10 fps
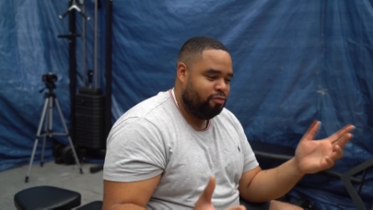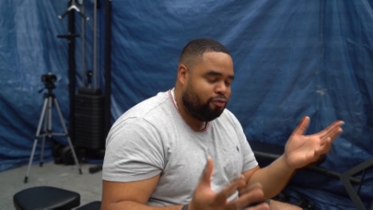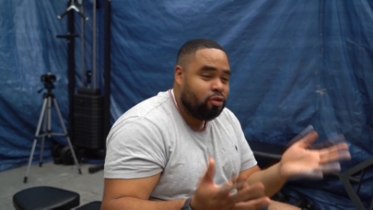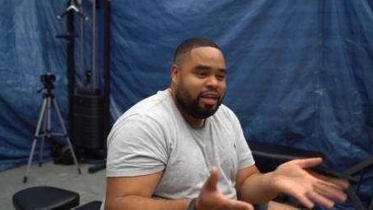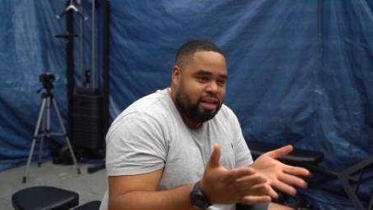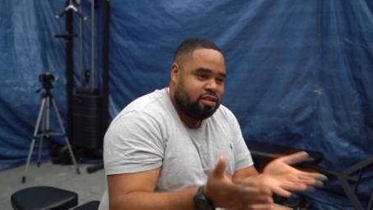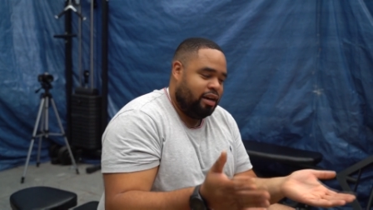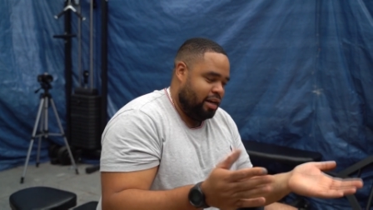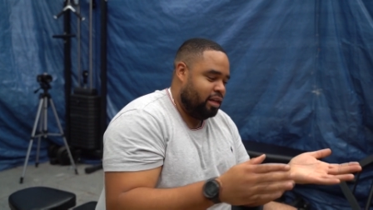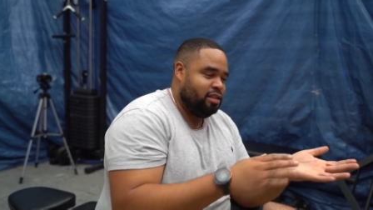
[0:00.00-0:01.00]
full
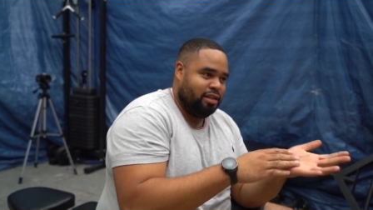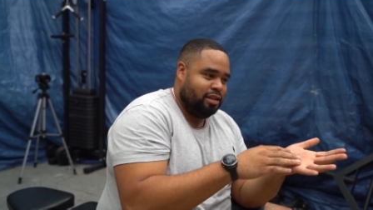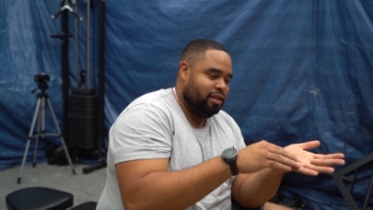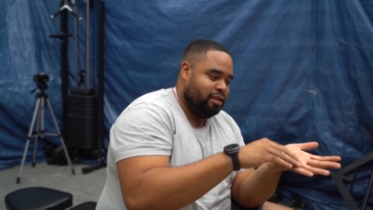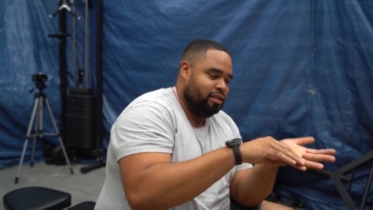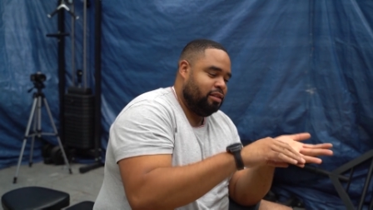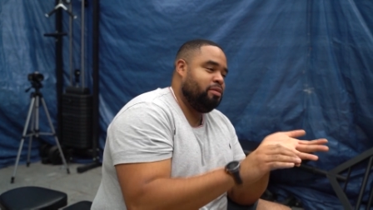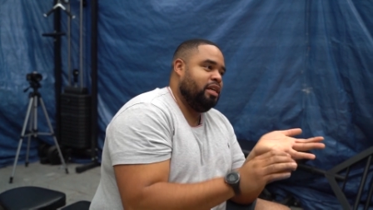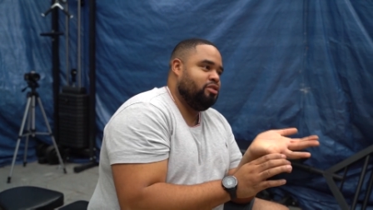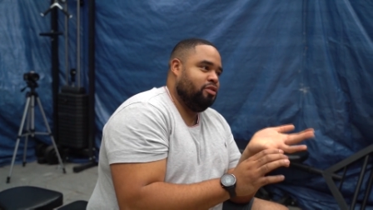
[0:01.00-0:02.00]
Nigerian actually in the
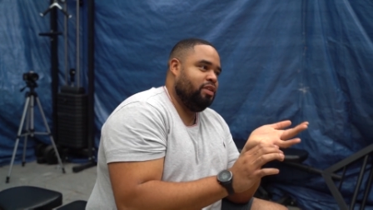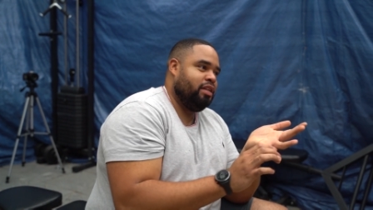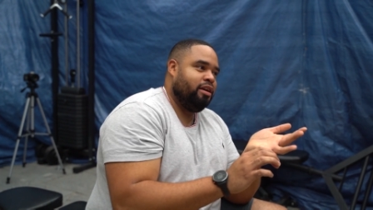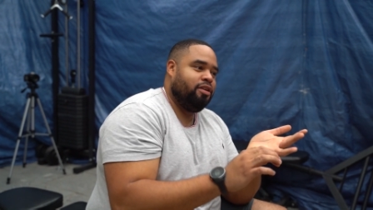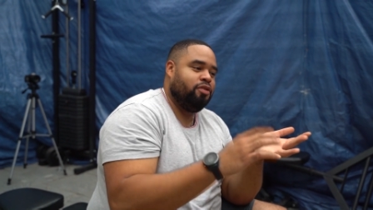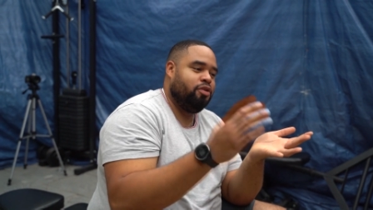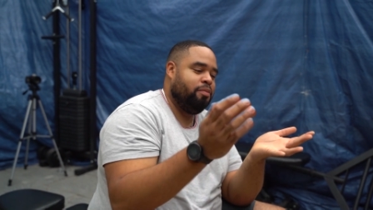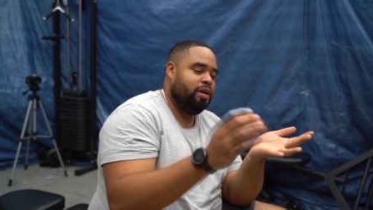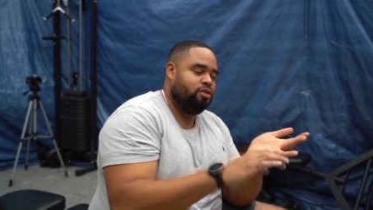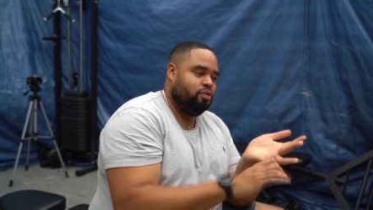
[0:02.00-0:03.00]
deep sense of it, like even
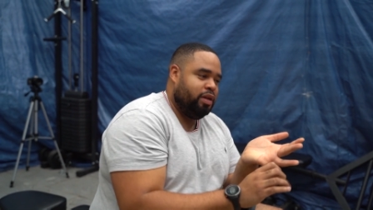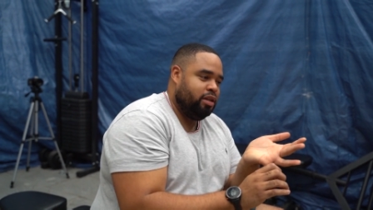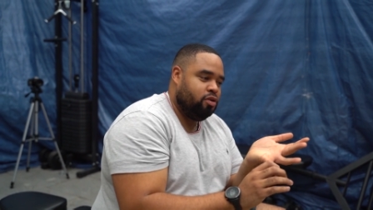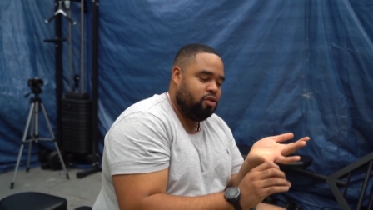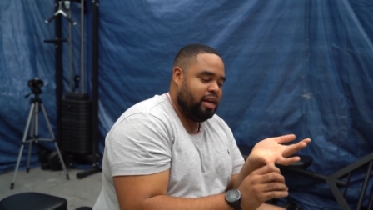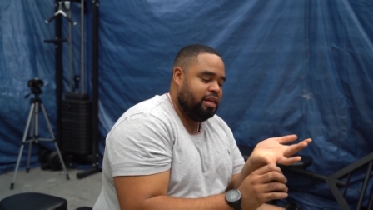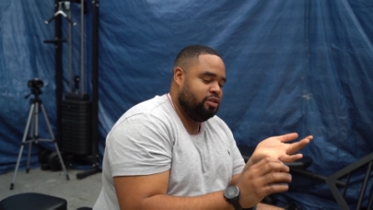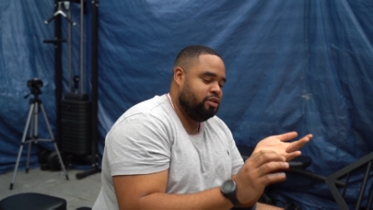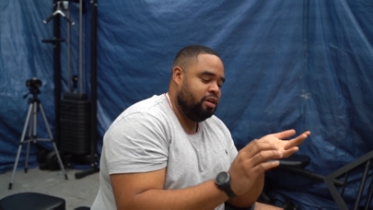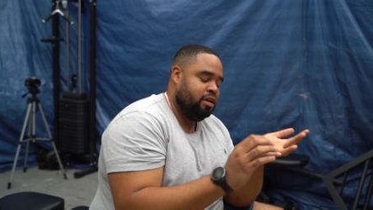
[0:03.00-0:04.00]
going back to when they colonized us.